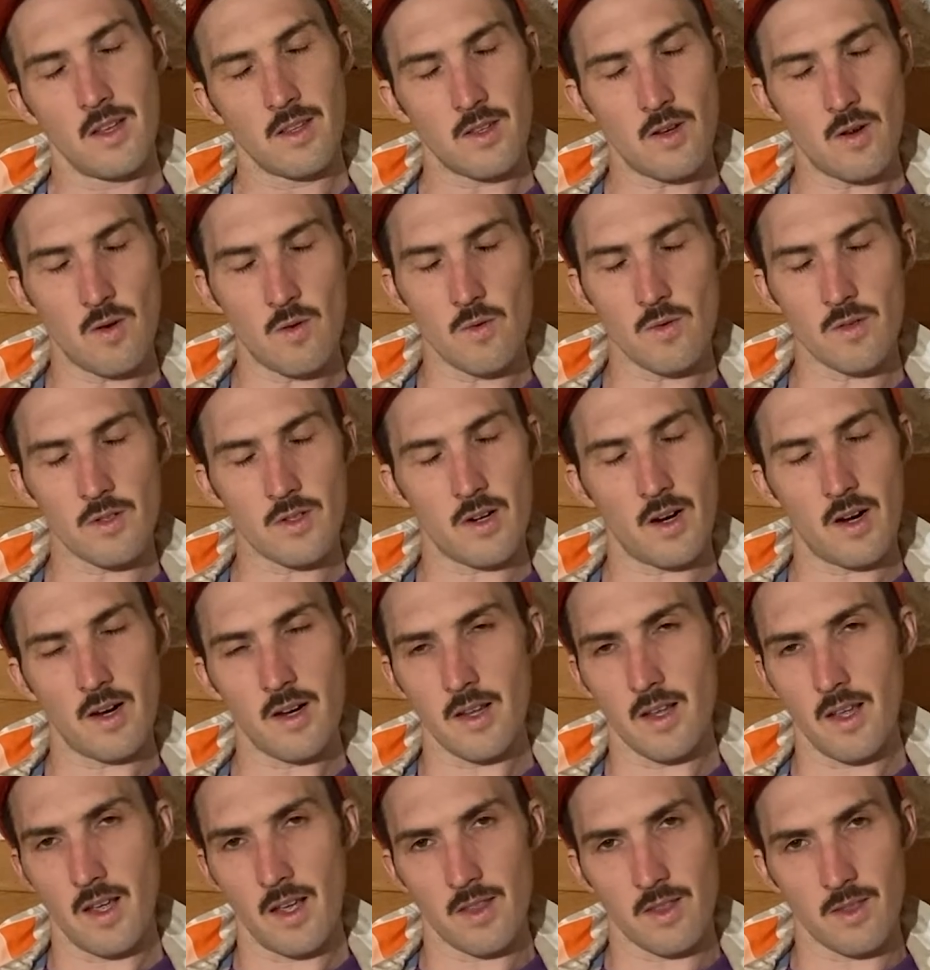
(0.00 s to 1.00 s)
don't try
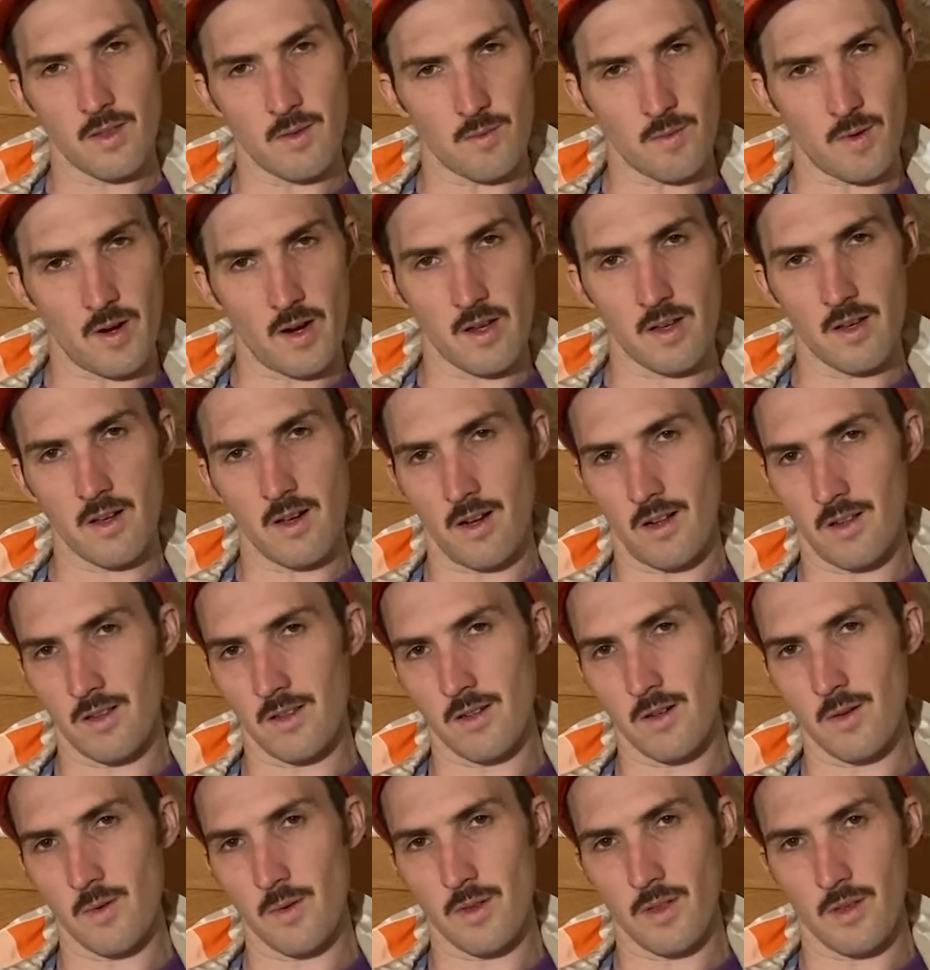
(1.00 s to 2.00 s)
to get the right
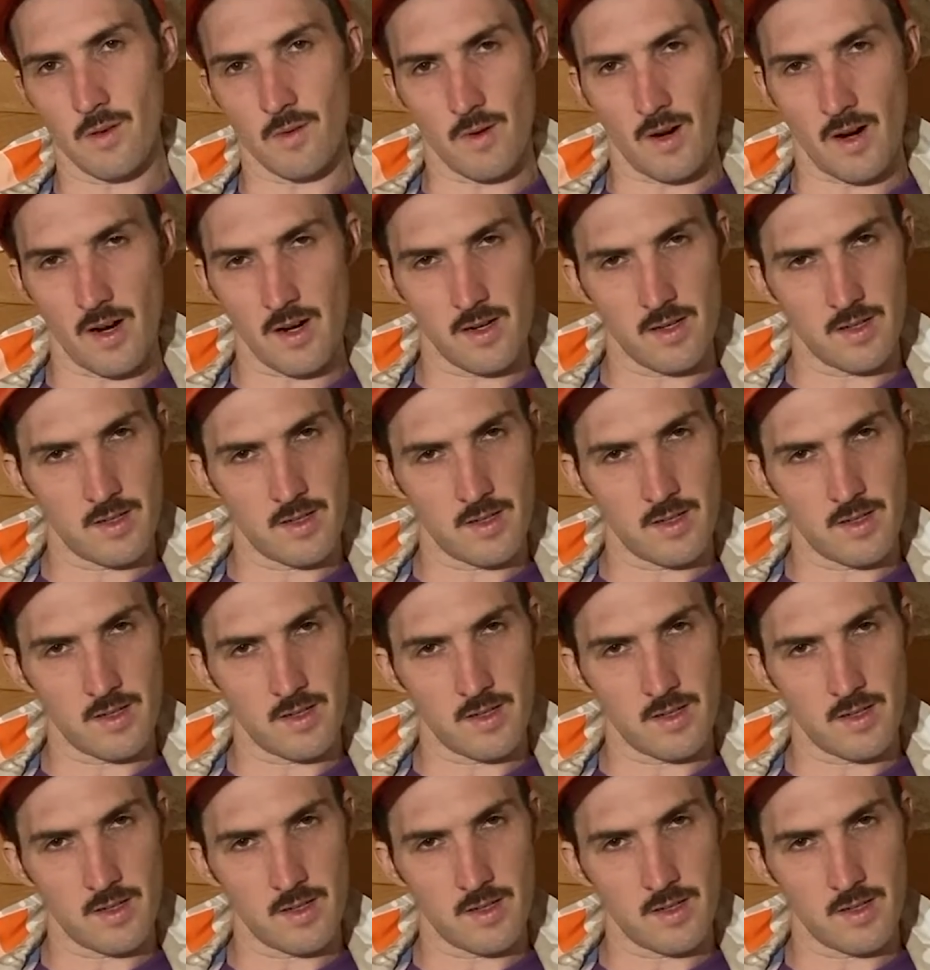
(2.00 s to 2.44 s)
color with the right